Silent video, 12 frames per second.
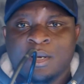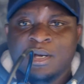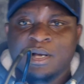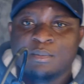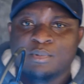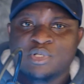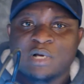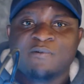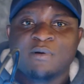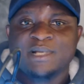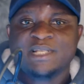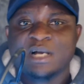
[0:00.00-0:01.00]
Abuja
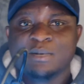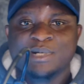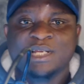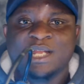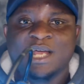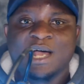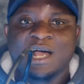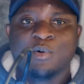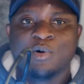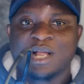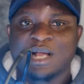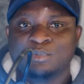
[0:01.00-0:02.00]
for me, Chamanina.
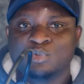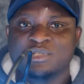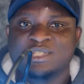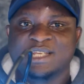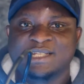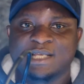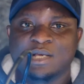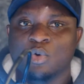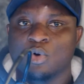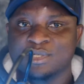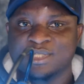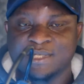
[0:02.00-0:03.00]
Welcome to Seth
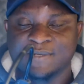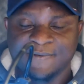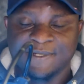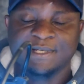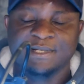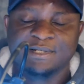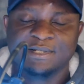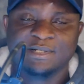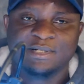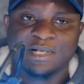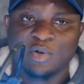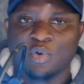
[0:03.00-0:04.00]
Ekow TV.
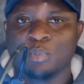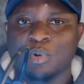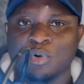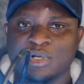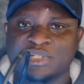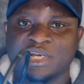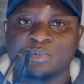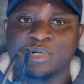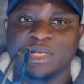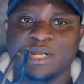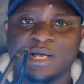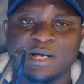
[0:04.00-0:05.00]
Yakopon is
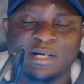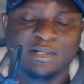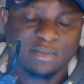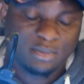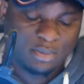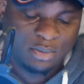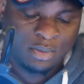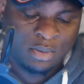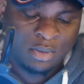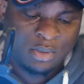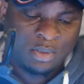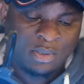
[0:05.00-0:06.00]
Chamanina.
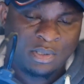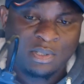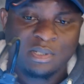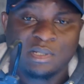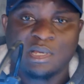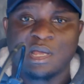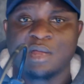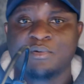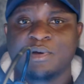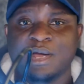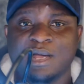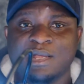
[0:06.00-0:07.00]
And
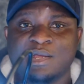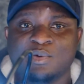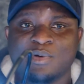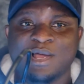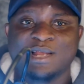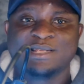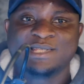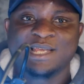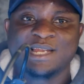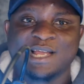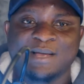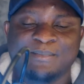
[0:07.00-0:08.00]
right, you know, I'm
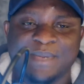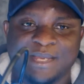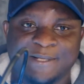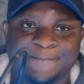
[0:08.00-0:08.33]
saying I'm being.